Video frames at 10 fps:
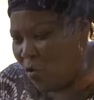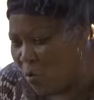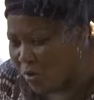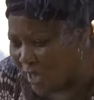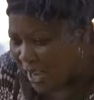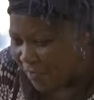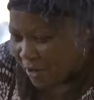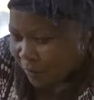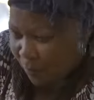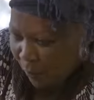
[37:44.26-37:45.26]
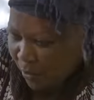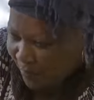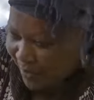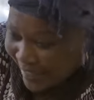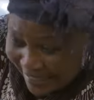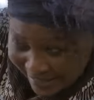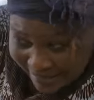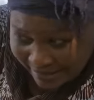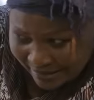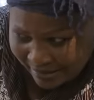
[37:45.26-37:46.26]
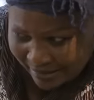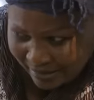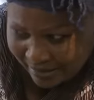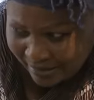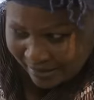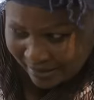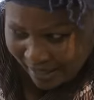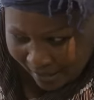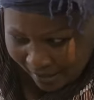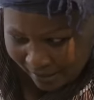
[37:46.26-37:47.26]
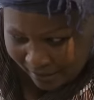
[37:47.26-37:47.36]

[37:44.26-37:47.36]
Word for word: Whatever the problem is. Eh?